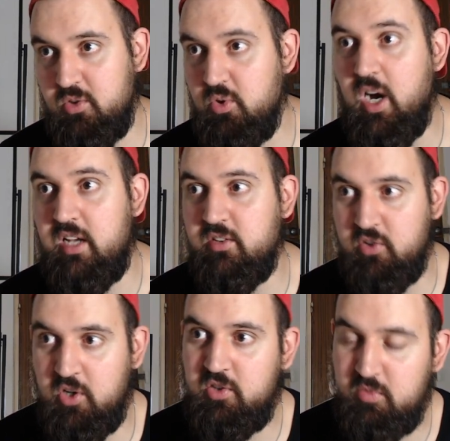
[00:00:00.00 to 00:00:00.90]
who had
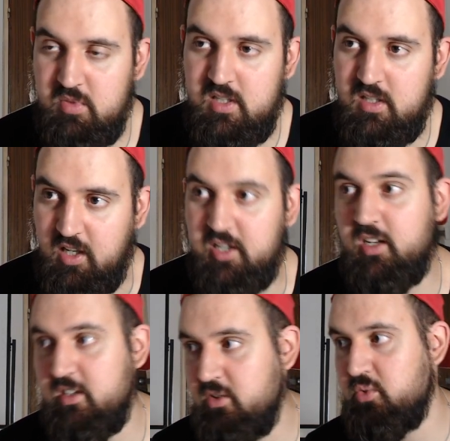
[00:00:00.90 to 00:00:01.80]
taught me
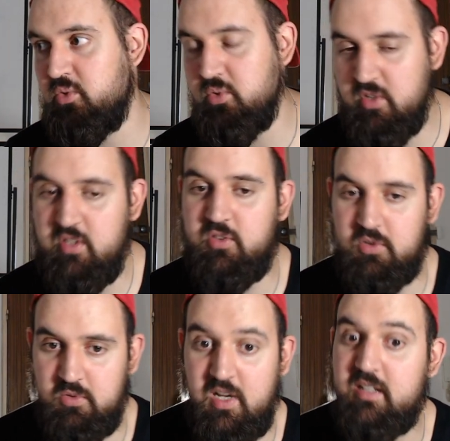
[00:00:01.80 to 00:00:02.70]
clearly to do this
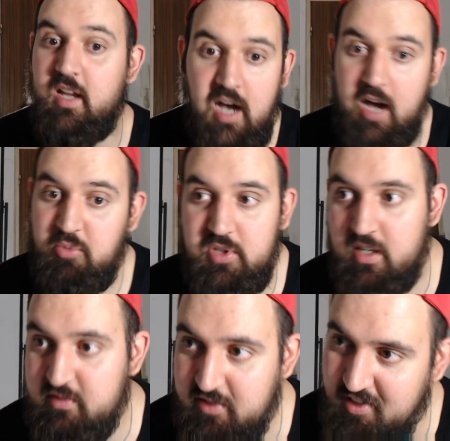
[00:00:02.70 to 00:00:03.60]
or do that, I would have